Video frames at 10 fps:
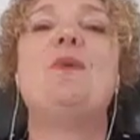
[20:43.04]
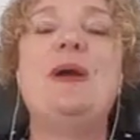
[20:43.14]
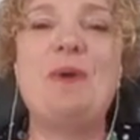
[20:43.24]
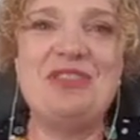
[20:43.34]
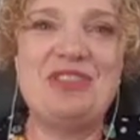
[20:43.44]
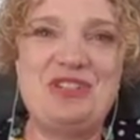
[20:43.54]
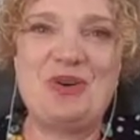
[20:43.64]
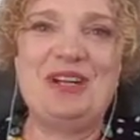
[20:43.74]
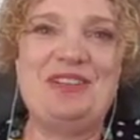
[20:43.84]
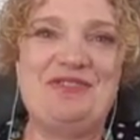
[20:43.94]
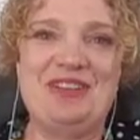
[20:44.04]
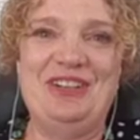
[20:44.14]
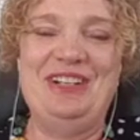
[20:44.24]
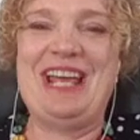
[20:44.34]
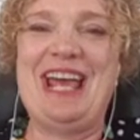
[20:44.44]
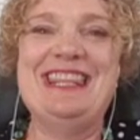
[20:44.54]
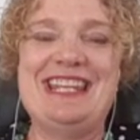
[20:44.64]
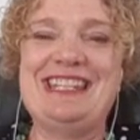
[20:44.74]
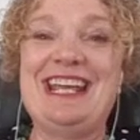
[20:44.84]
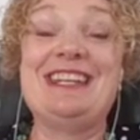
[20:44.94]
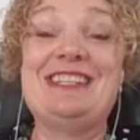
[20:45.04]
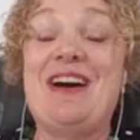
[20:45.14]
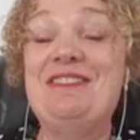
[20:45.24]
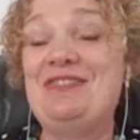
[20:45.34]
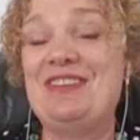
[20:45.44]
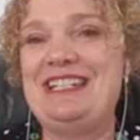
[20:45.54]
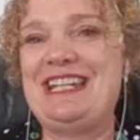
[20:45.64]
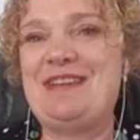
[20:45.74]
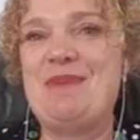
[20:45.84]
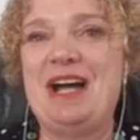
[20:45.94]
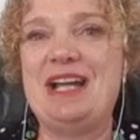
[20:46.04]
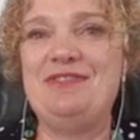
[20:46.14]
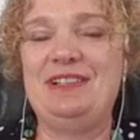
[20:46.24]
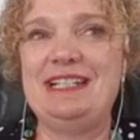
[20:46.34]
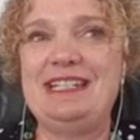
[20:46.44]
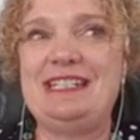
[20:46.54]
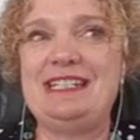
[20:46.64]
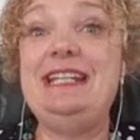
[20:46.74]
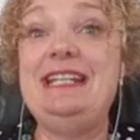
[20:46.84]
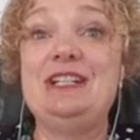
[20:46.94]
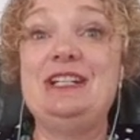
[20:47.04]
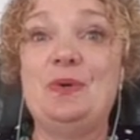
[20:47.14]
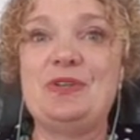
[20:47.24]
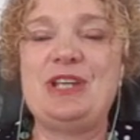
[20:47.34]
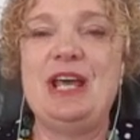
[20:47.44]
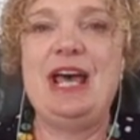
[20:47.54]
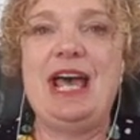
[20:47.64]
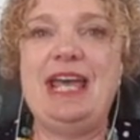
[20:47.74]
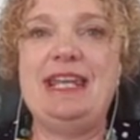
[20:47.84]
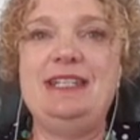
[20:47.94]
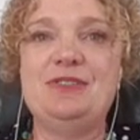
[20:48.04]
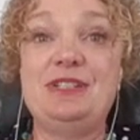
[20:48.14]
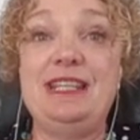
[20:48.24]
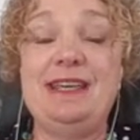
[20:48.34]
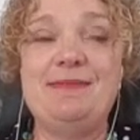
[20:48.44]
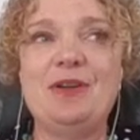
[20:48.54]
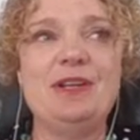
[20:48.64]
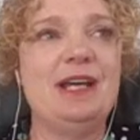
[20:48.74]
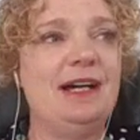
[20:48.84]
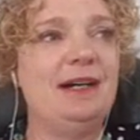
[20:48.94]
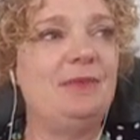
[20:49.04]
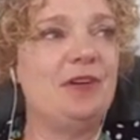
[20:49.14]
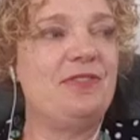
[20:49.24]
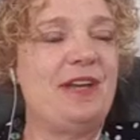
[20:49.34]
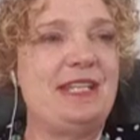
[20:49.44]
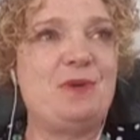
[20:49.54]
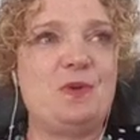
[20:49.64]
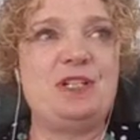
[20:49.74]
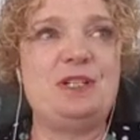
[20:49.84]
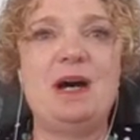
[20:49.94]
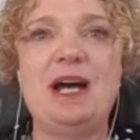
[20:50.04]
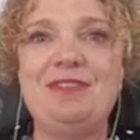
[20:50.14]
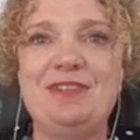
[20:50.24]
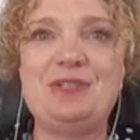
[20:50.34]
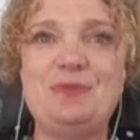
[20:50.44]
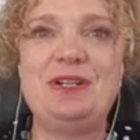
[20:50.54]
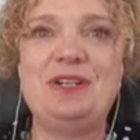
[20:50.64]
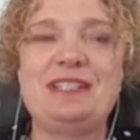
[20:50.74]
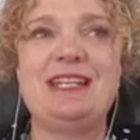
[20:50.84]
We want the joy in food, and that's because I've just finished a mindfulness eating course, and you'll see them on Facebook, which is Mindfulness Works.